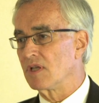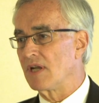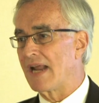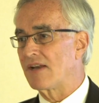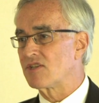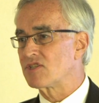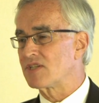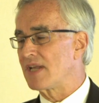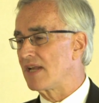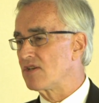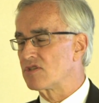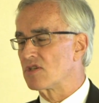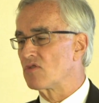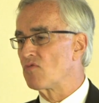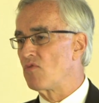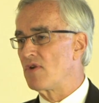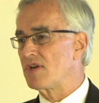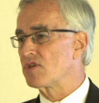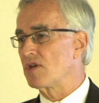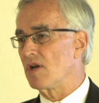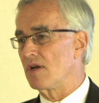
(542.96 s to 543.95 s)
United States is a
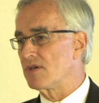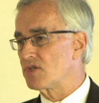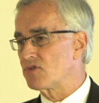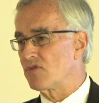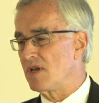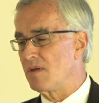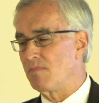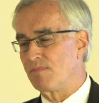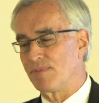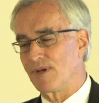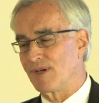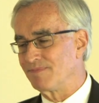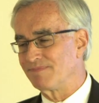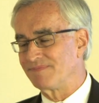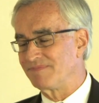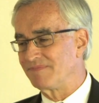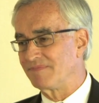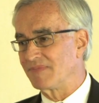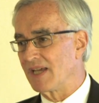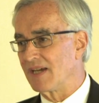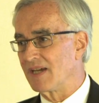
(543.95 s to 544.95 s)
rich country, but
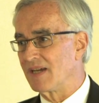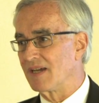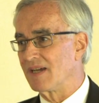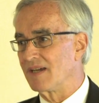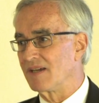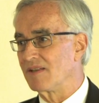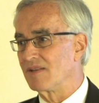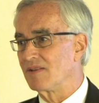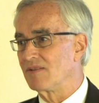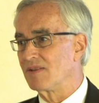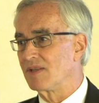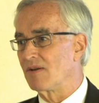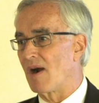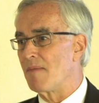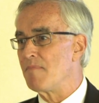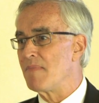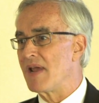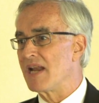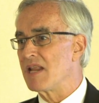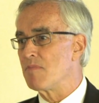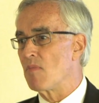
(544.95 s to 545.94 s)
there
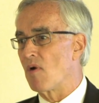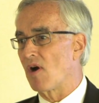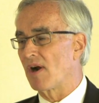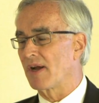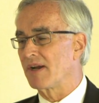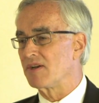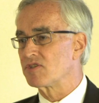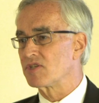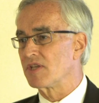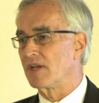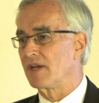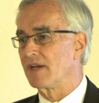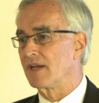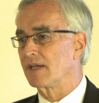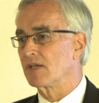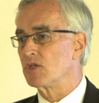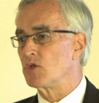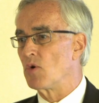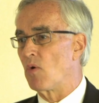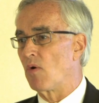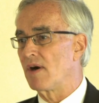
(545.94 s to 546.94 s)
are many markets that it
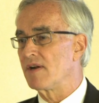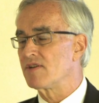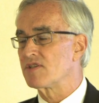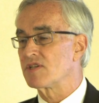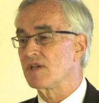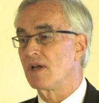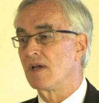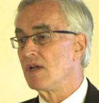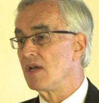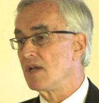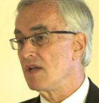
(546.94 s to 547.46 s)
ignores.